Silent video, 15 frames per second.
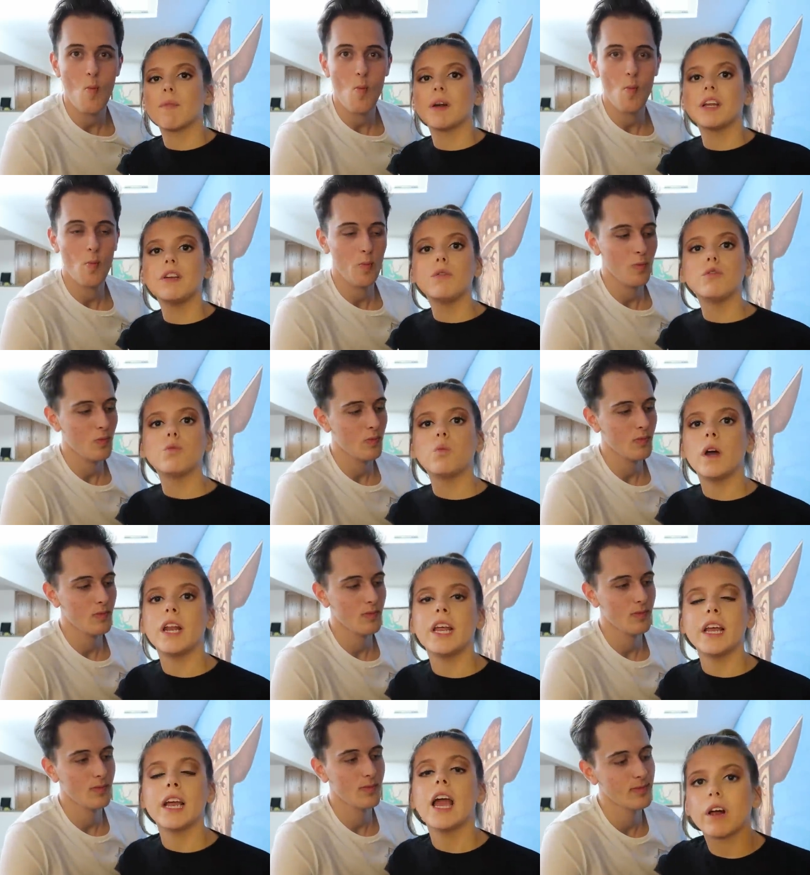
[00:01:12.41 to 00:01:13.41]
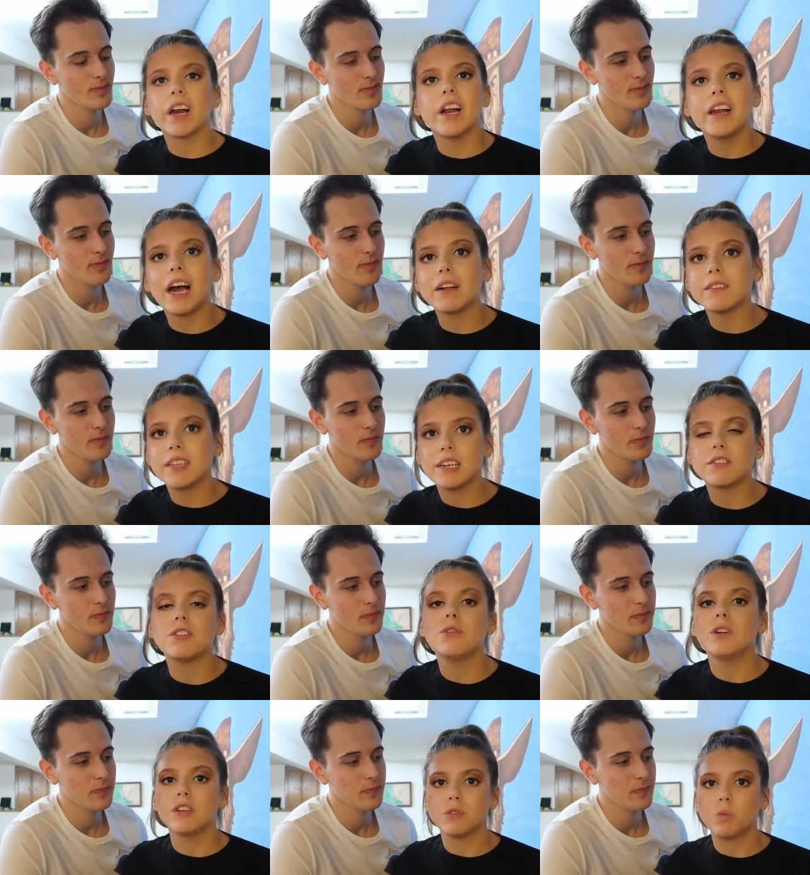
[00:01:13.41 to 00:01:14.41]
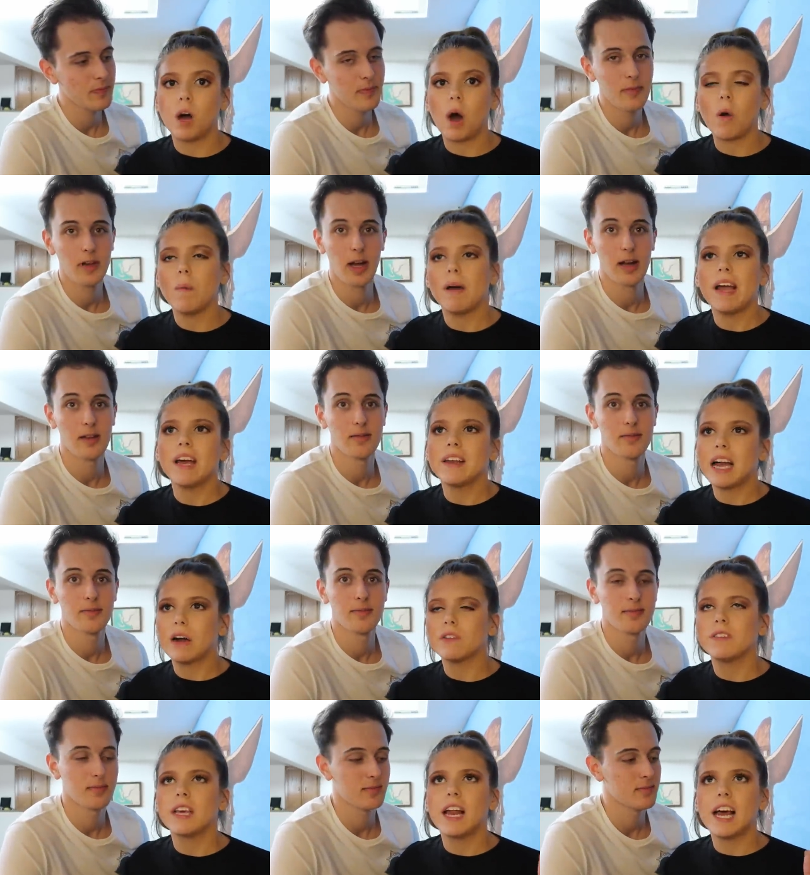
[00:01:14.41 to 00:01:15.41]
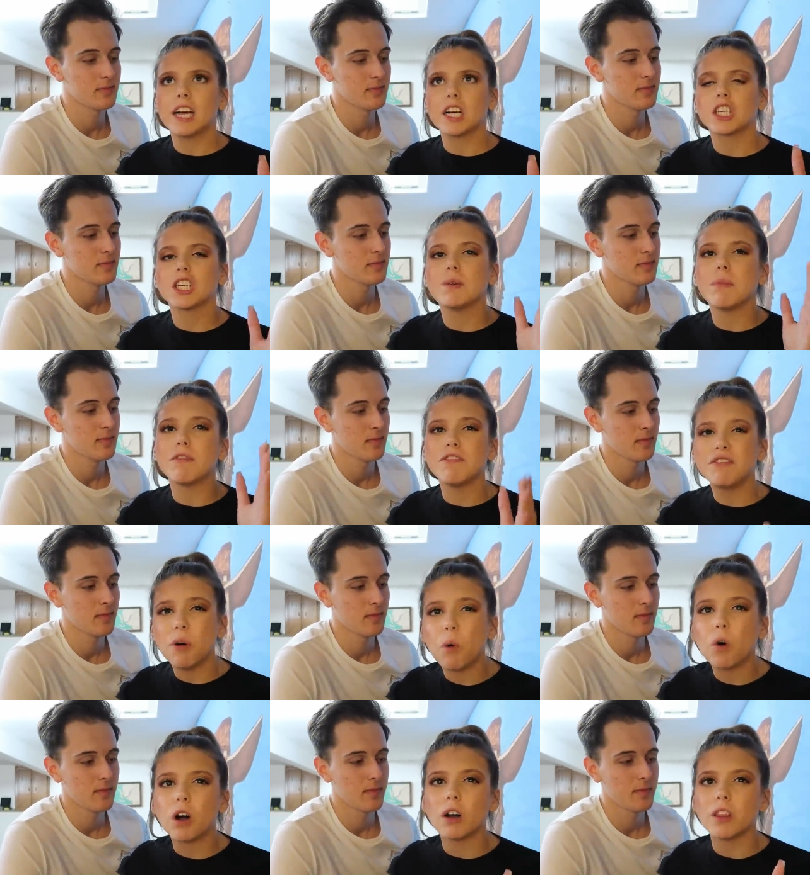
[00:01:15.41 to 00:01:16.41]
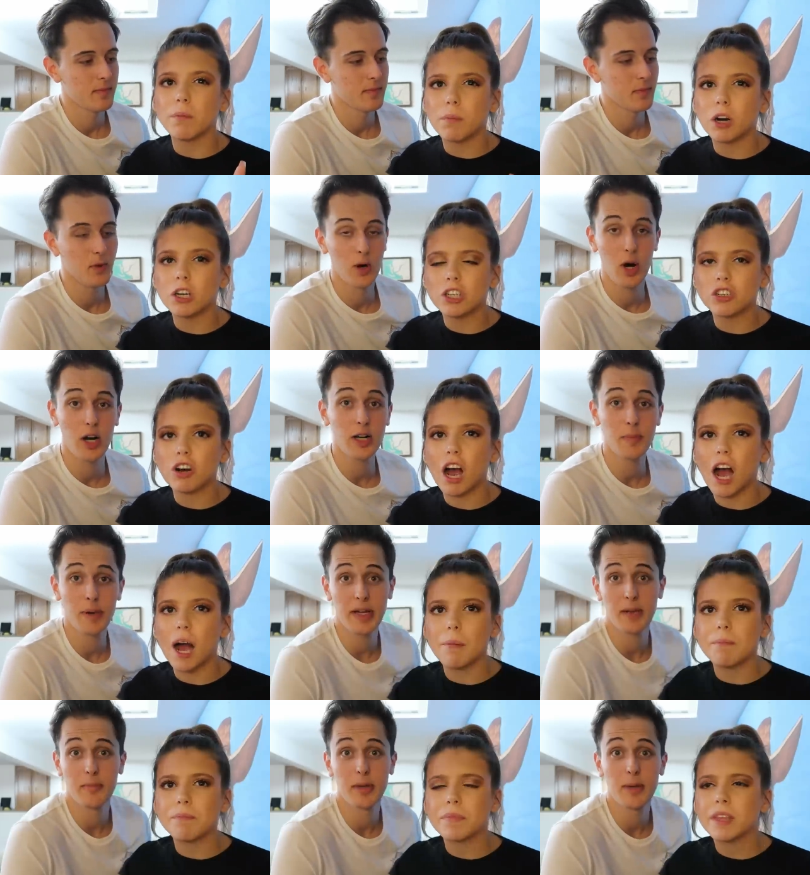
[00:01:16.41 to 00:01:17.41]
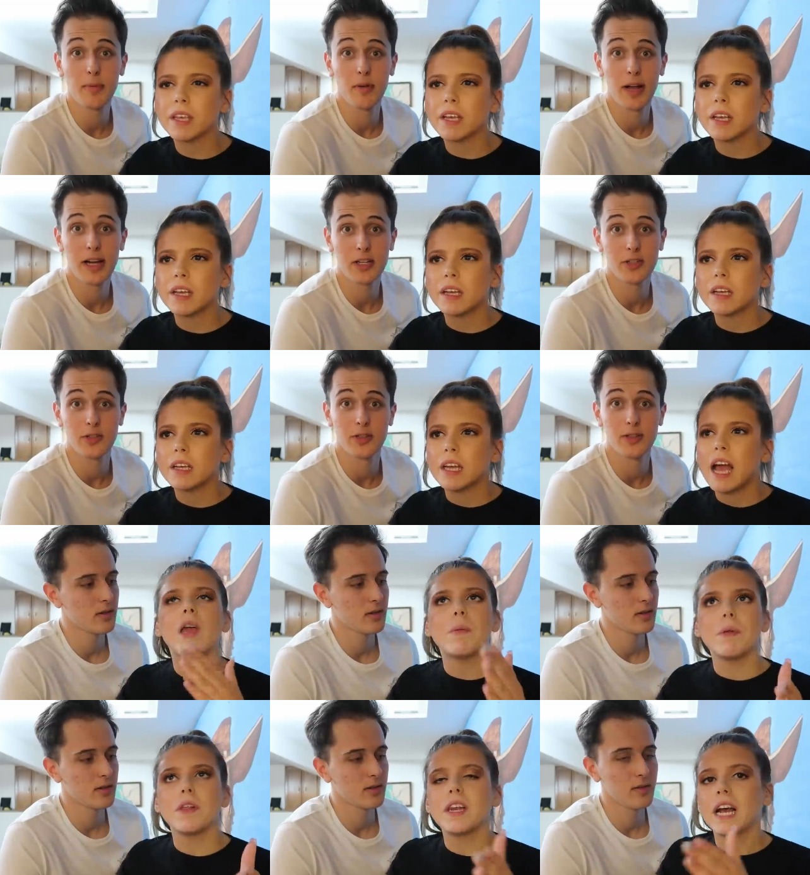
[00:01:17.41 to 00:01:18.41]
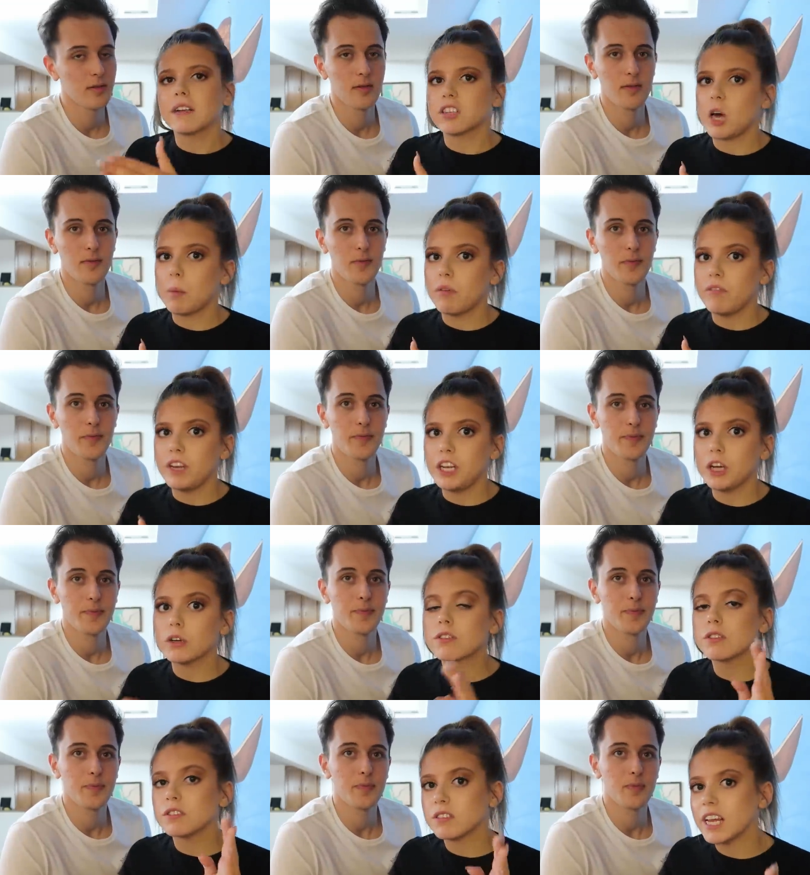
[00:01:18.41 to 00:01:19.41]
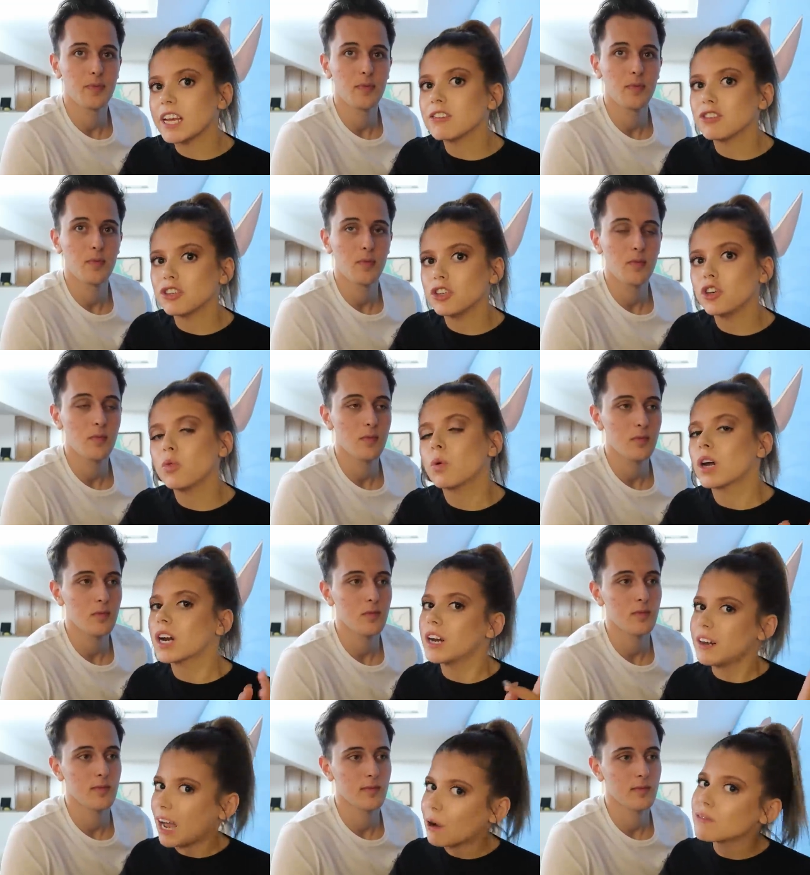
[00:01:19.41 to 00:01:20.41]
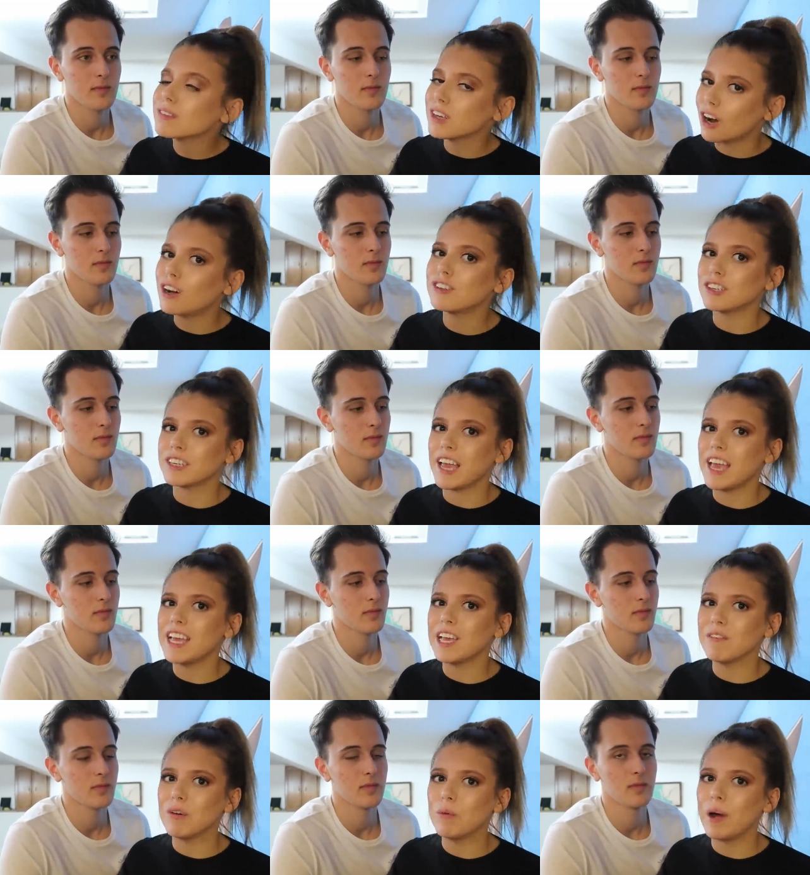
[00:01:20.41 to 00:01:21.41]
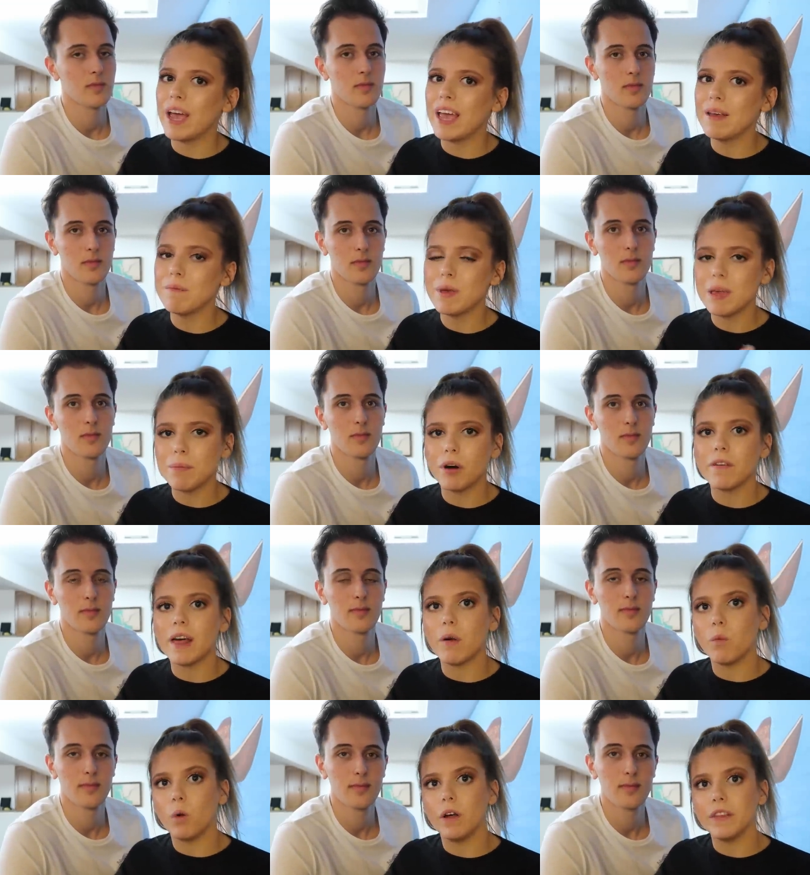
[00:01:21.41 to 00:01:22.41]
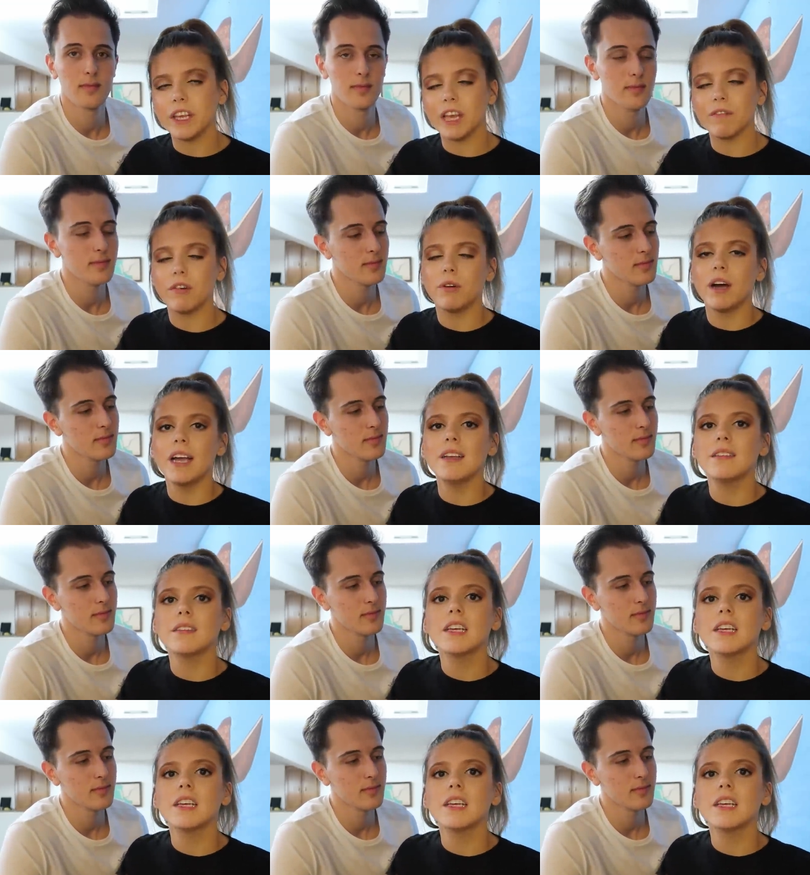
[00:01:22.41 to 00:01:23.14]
Speaker 1: everybody who's winning, we're gonna announce that soon as well. We yeah. might announce that actually before the merch We're already picking
Speaker 2: people, actually. Maybe
Speaker 1: the next couple videos, so stay tuned. We're gonna announce the 100K giveaway, people that won the giveaways.